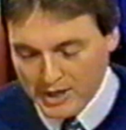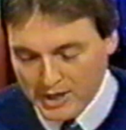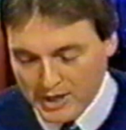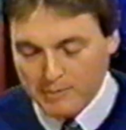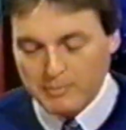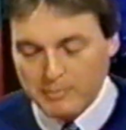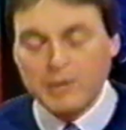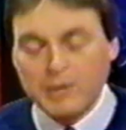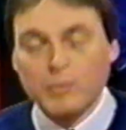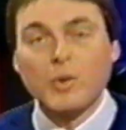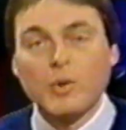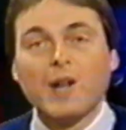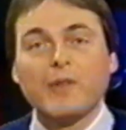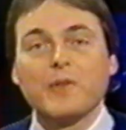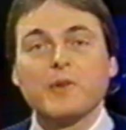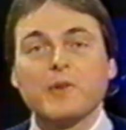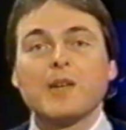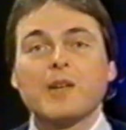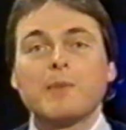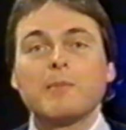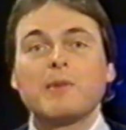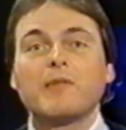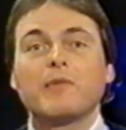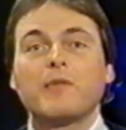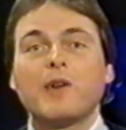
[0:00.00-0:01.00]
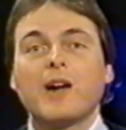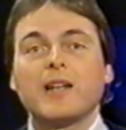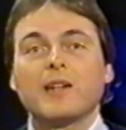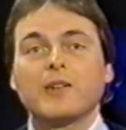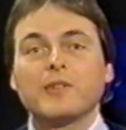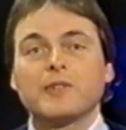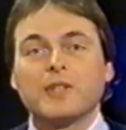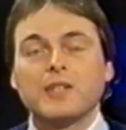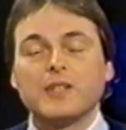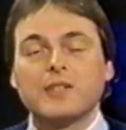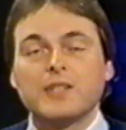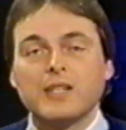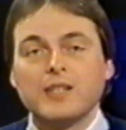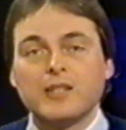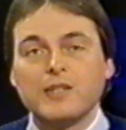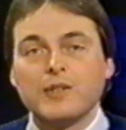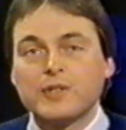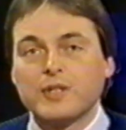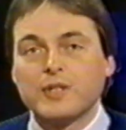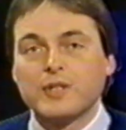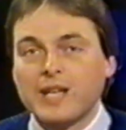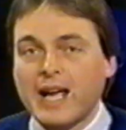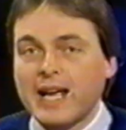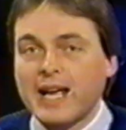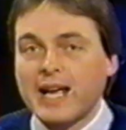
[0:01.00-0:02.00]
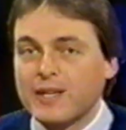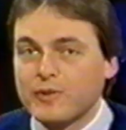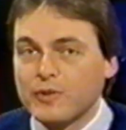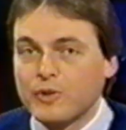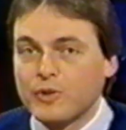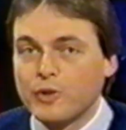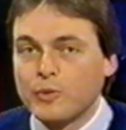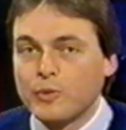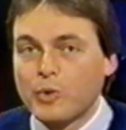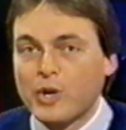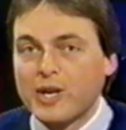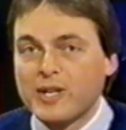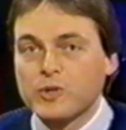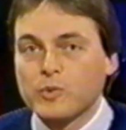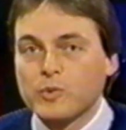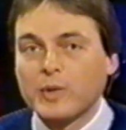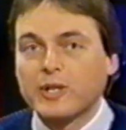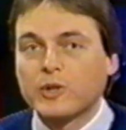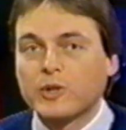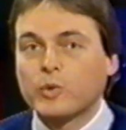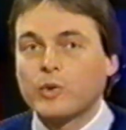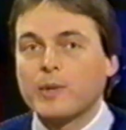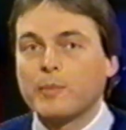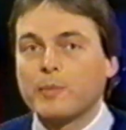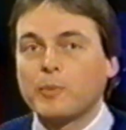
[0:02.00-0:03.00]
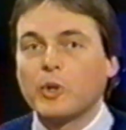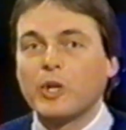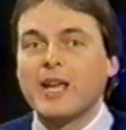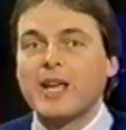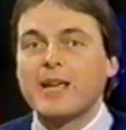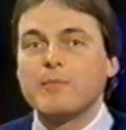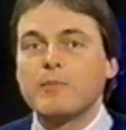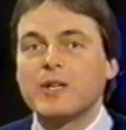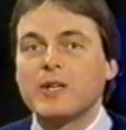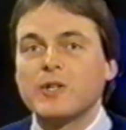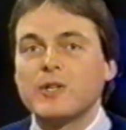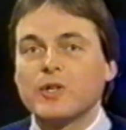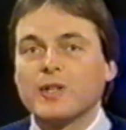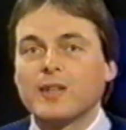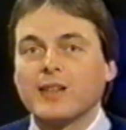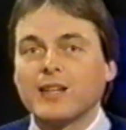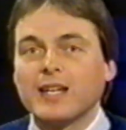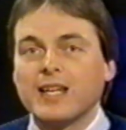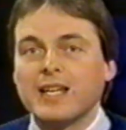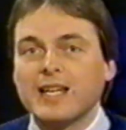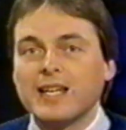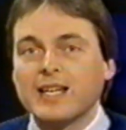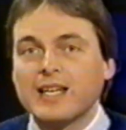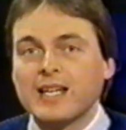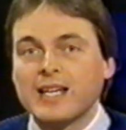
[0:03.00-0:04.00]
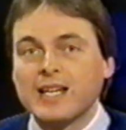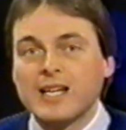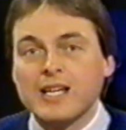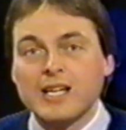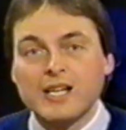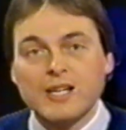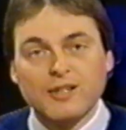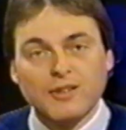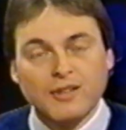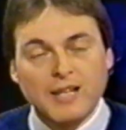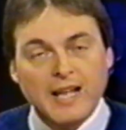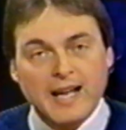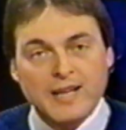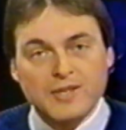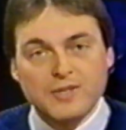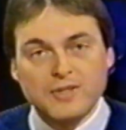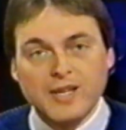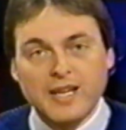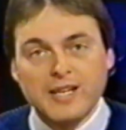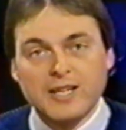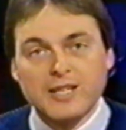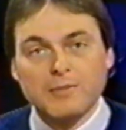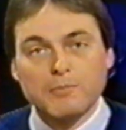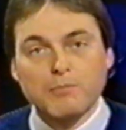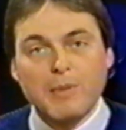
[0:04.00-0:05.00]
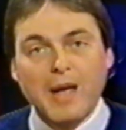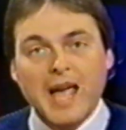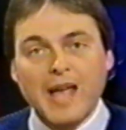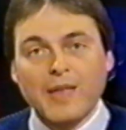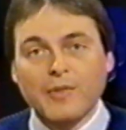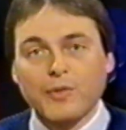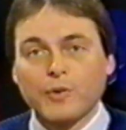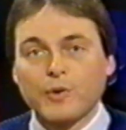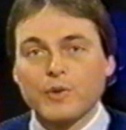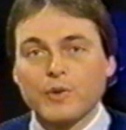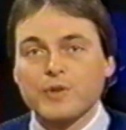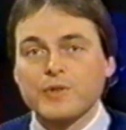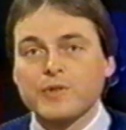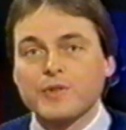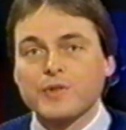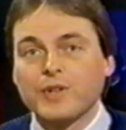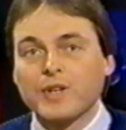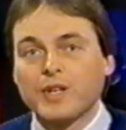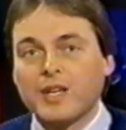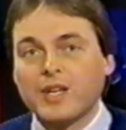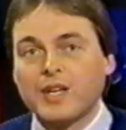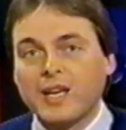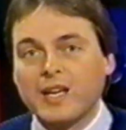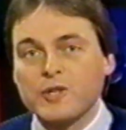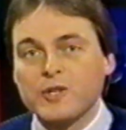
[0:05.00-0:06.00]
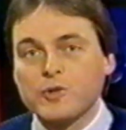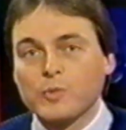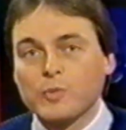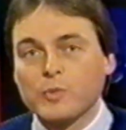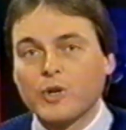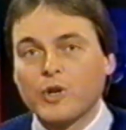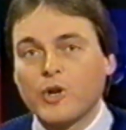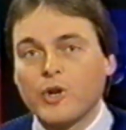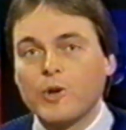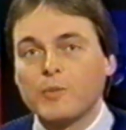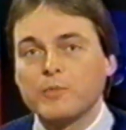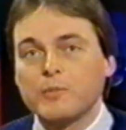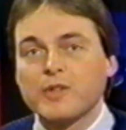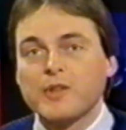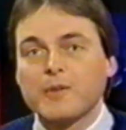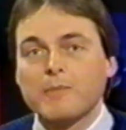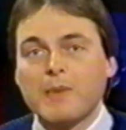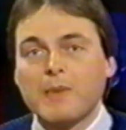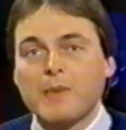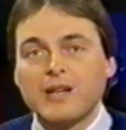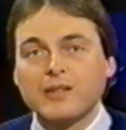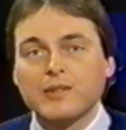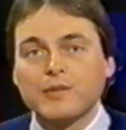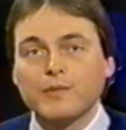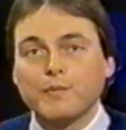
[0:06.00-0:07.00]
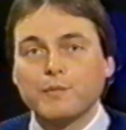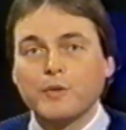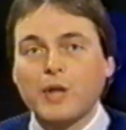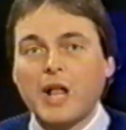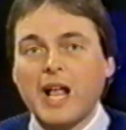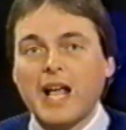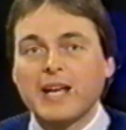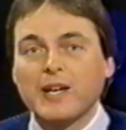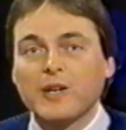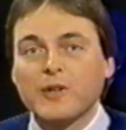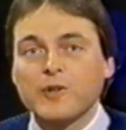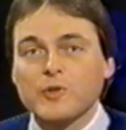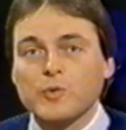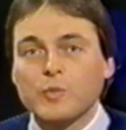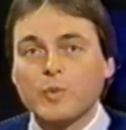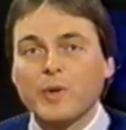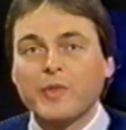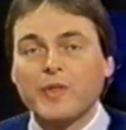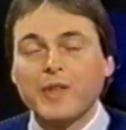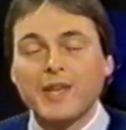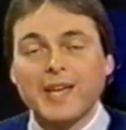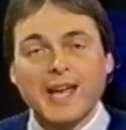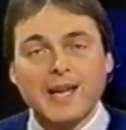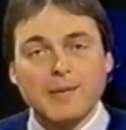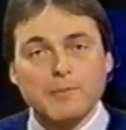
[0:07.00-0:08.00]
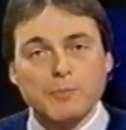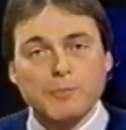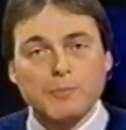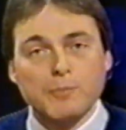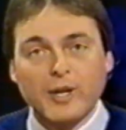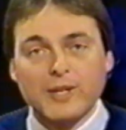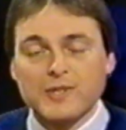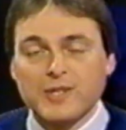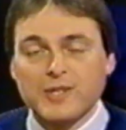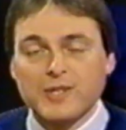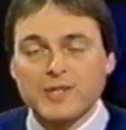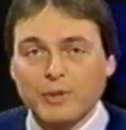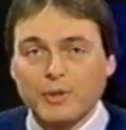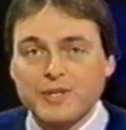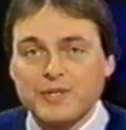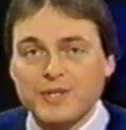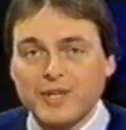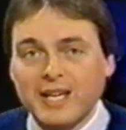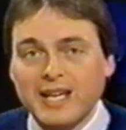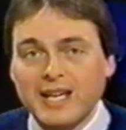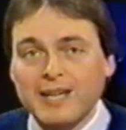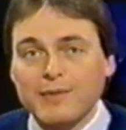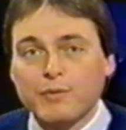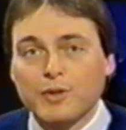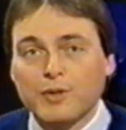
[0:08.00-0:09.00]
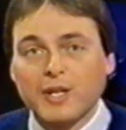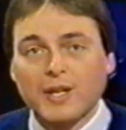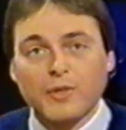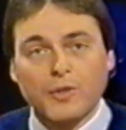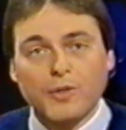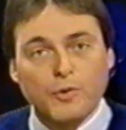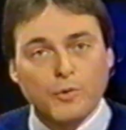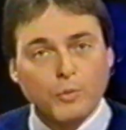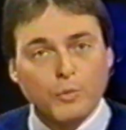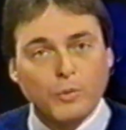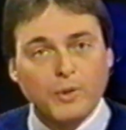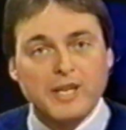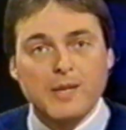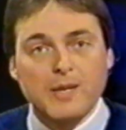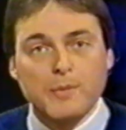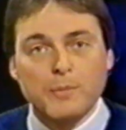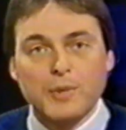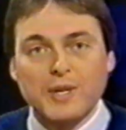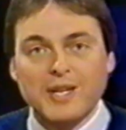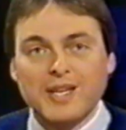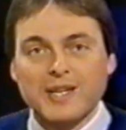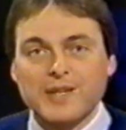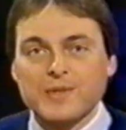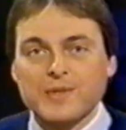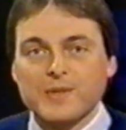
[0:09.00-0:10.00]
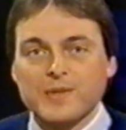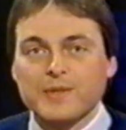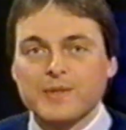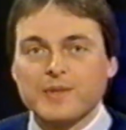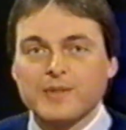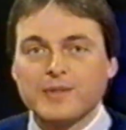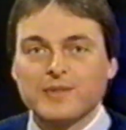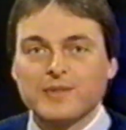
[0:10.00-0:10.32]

Meanwhile, the semifinals continue tonight in the New Brunswick AAA Midget League. Last night in Bathurst, the Kings were home to the Moncton Flyers with the eight-point series even at three apiece.